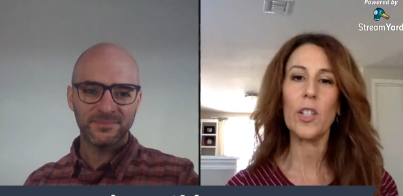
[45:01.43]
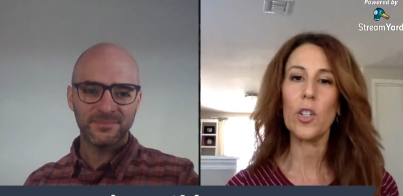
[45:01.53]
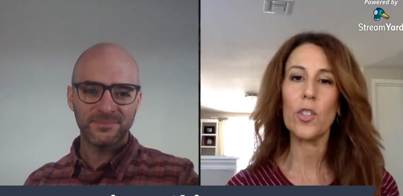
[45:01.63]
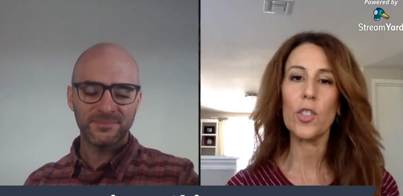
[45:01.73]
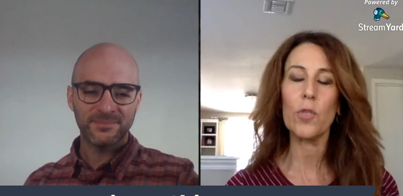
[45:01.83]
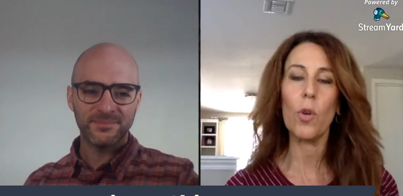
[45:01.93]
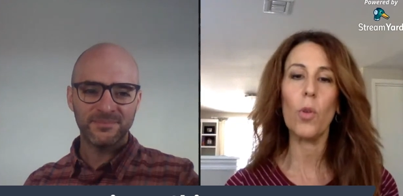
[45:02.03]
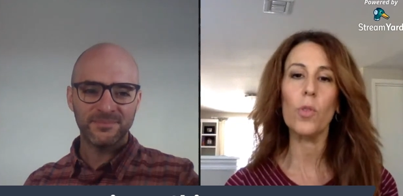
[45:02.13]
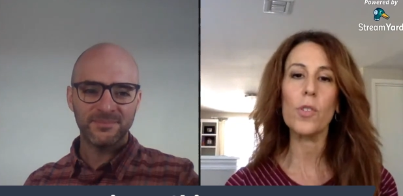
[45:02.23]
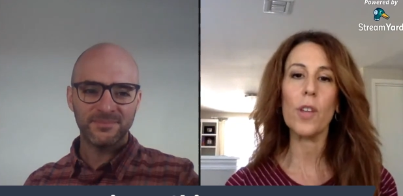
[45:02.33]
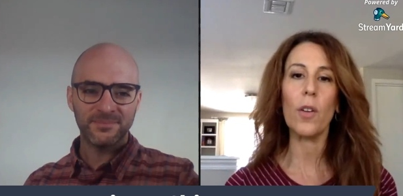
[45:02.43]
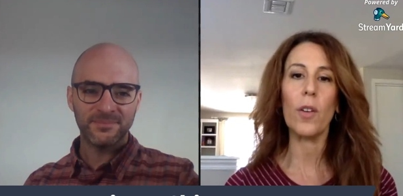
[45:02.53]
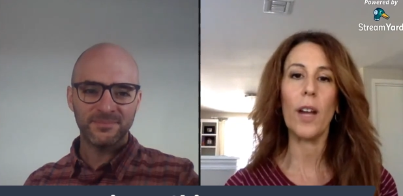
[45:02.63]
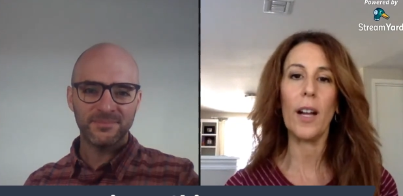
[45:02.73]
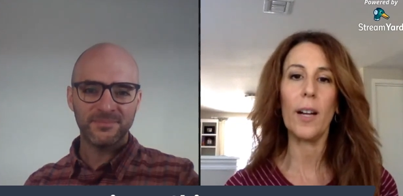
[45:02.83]
Speaker 1: year or two old, so
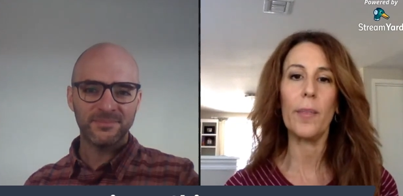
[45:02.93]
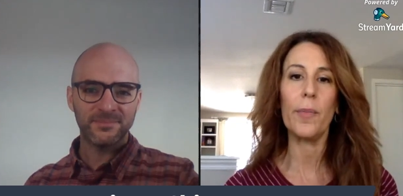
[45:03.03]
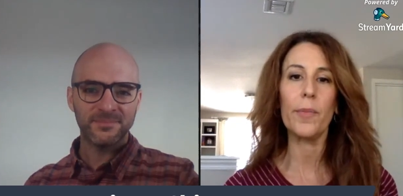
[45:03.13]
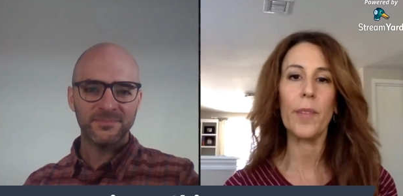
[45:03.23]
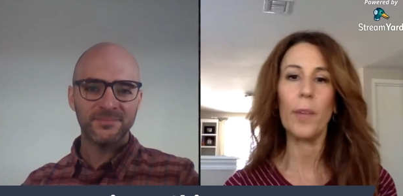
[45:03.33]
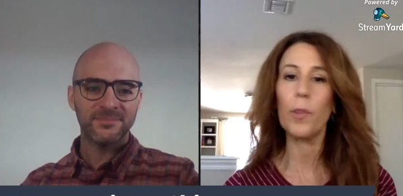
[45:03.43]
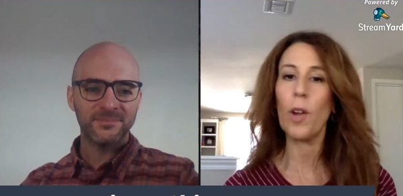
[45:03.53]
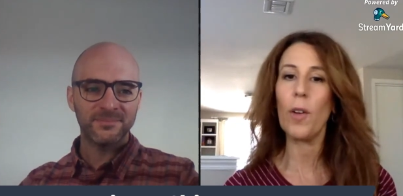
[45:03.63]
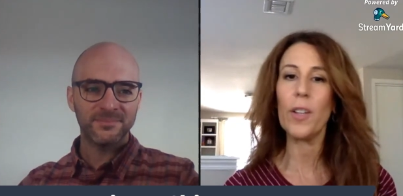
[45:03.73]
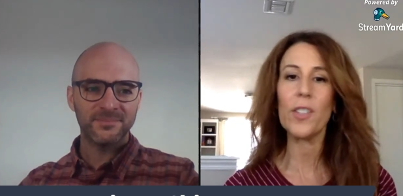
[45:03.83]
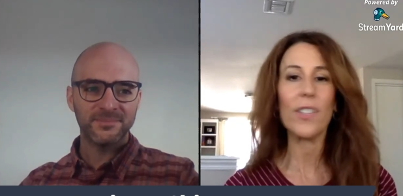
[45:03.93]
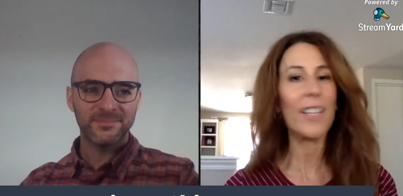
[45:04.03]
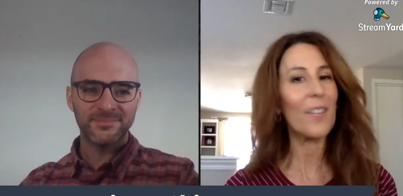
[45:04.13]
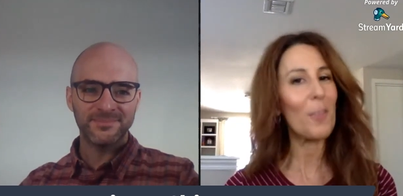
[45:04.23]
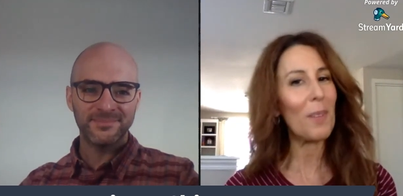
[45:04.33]
um, I'm growing just like
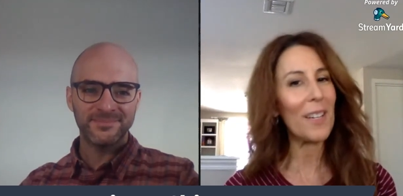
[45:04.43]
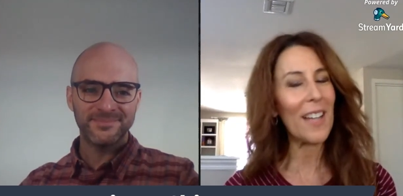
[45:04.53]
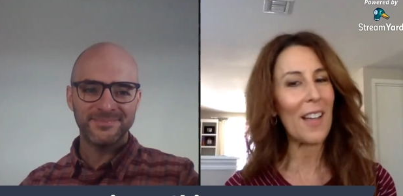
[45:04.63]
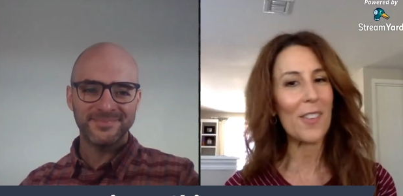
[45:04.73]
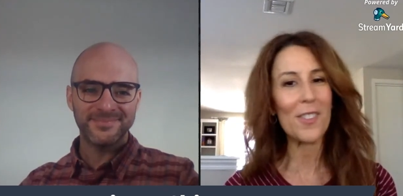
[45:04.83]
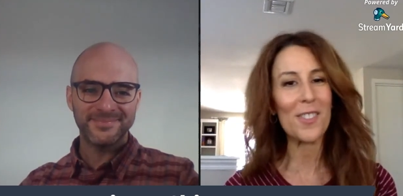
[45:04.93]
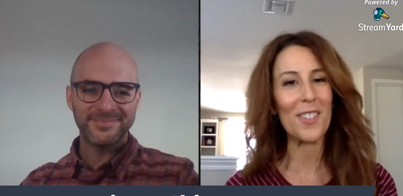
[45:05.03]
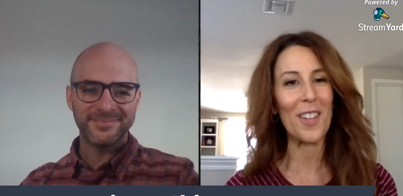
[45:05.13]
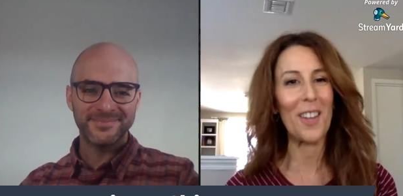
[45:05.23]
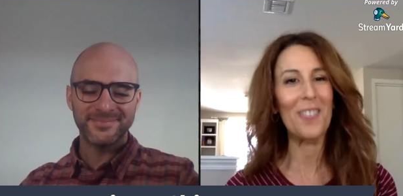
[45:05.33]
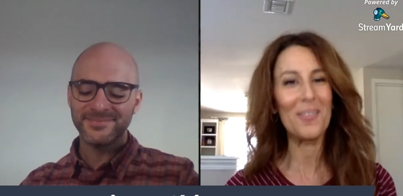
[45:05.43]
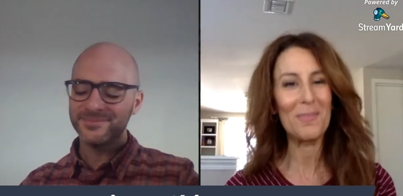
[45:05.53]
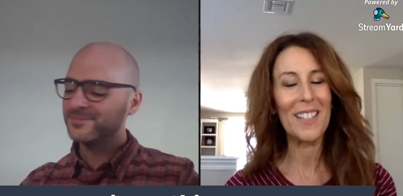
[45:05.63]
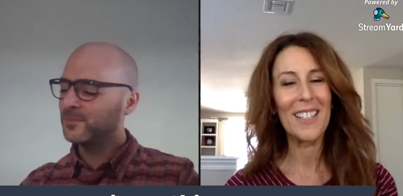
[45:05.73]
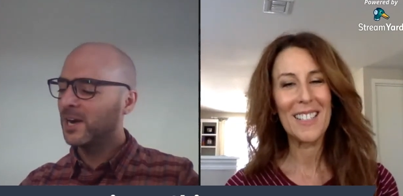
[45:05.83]
everybody else. You know.
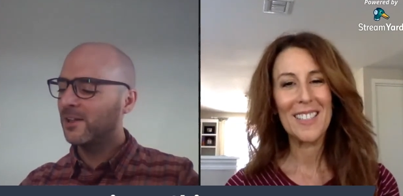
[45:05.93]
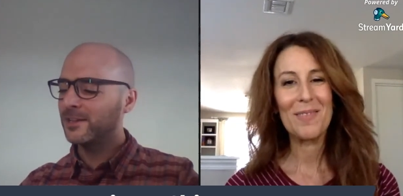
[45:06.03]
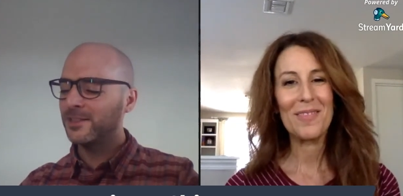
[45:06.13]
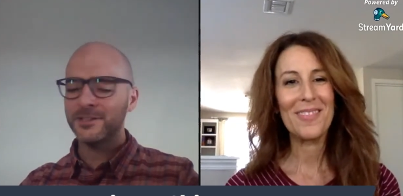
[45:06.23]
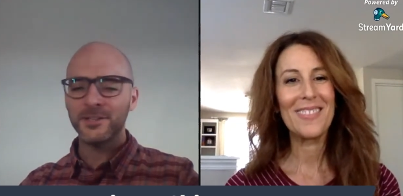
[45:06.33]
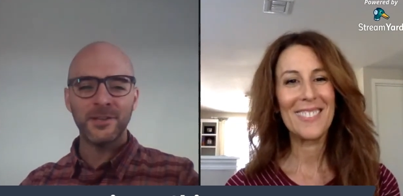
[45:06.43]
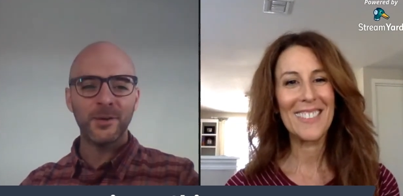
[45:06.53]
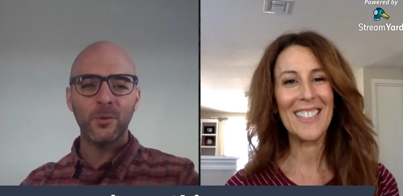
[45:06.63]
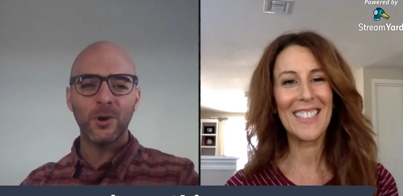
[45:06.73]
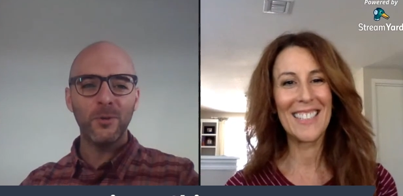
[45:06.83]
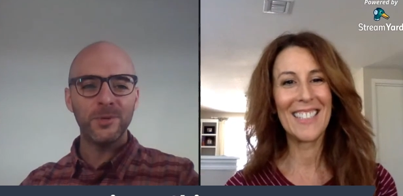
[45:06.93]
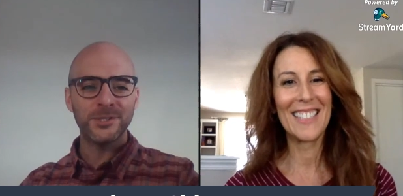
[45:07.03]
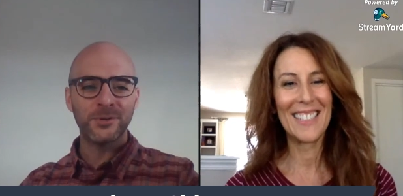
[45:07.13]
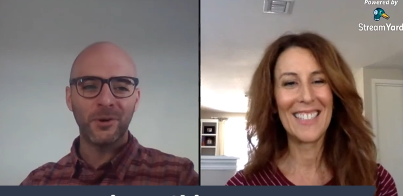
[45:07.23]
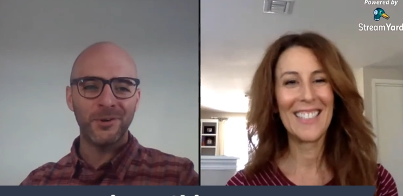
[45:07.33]
Speaker 2: Well, I'd like to think we're
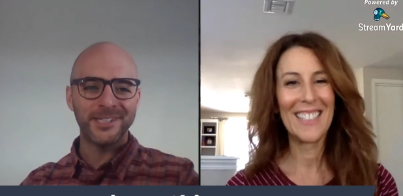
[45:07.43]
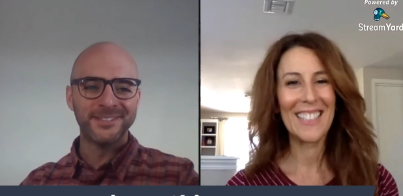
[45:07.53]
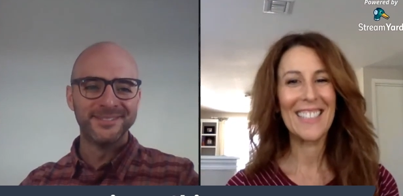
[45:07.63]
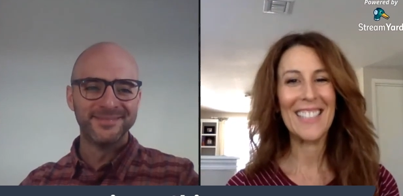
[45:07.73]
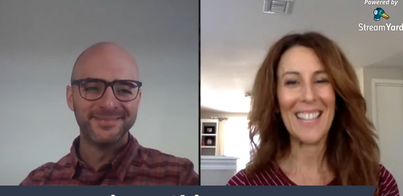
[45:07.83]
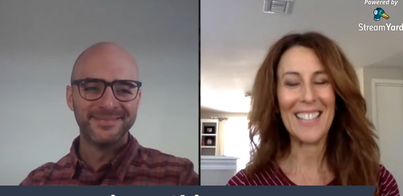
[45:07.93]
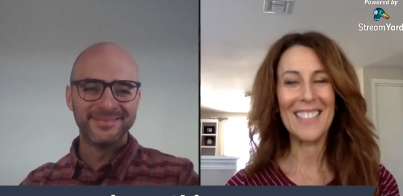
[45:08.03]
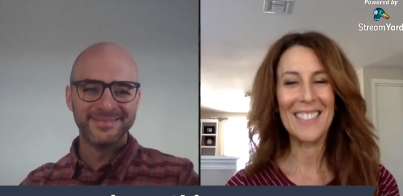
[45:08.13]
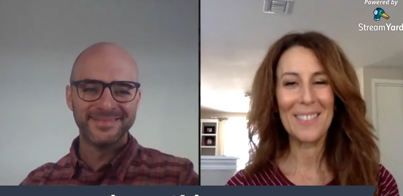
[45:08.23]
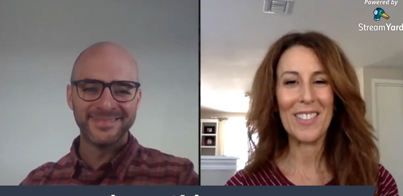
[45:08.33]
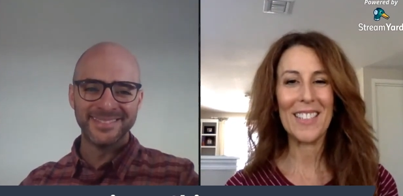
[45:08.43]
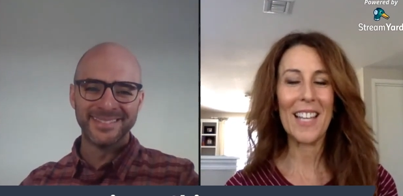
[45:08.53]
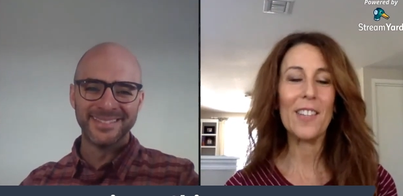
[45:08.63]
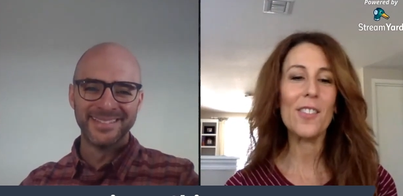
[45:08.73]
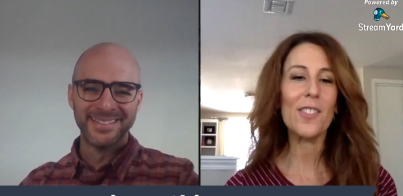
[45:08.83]
always growing.
Speaker 1: Yeah. But
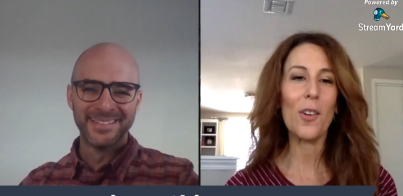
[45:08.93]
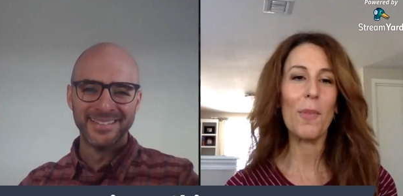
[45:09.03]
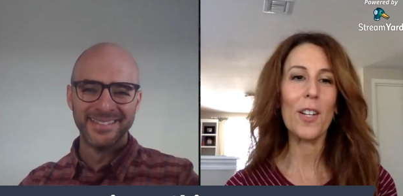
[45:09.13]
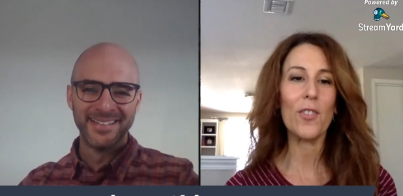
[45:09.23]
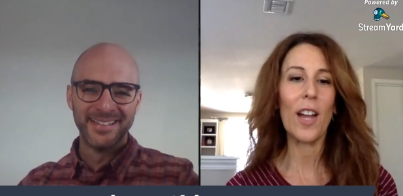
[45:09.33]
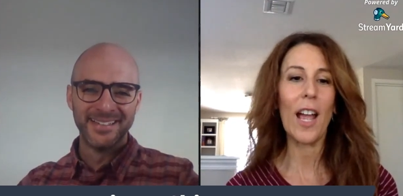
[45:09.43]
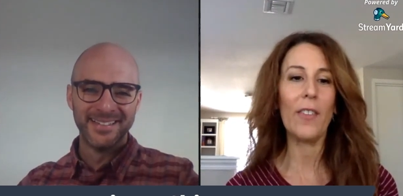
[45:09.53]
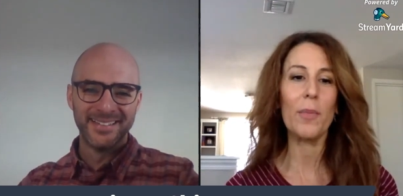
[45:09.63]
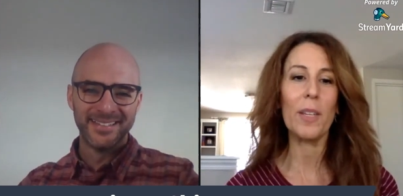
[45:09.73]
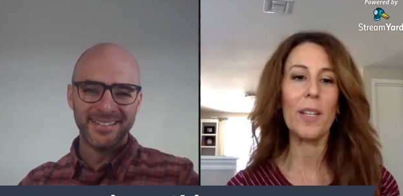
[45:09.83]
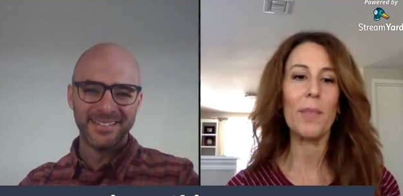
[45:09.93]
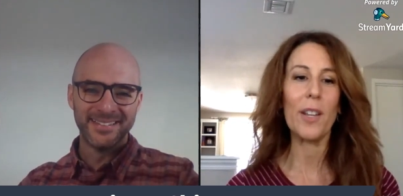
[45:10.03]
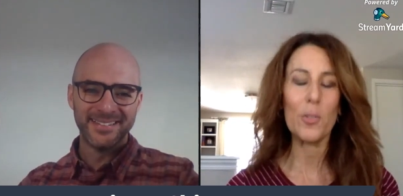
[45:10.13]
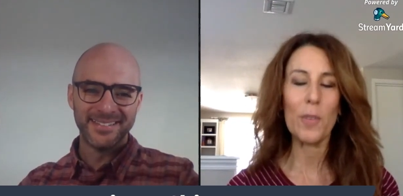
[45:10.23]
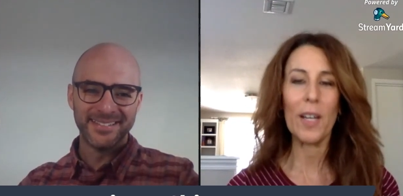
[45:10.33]
thank you so much for having me,
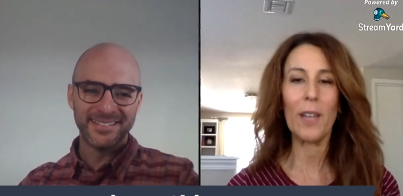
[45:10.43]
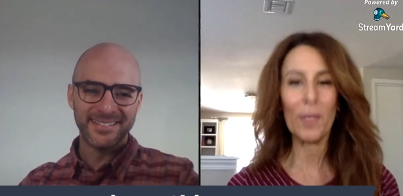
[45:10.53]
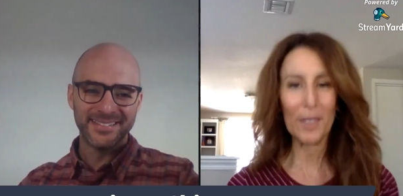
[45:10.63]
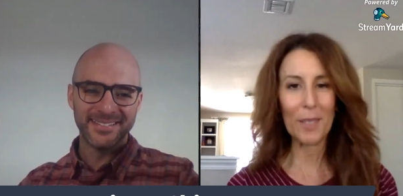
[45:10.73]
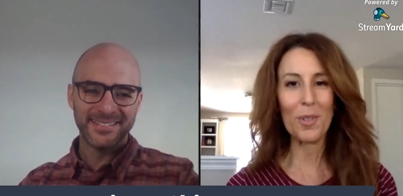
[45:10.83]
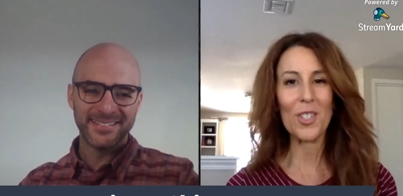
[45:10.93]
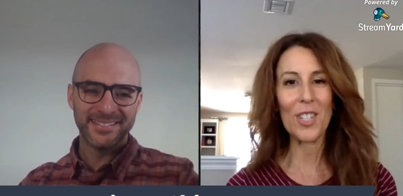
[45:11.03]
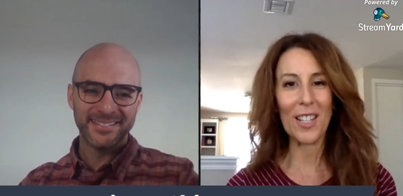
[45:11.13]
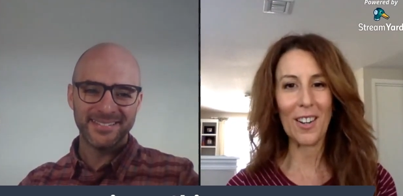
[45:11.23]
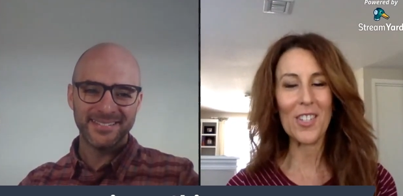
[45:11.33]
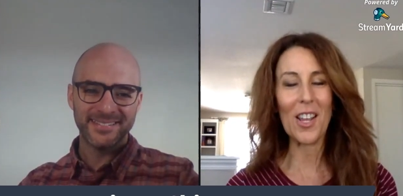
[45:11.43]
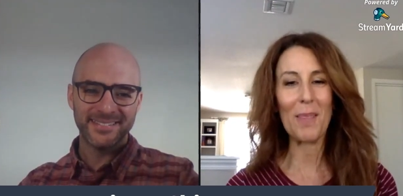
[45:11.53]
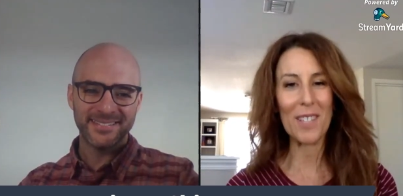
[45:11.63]
Benjamin. I really appreciate our time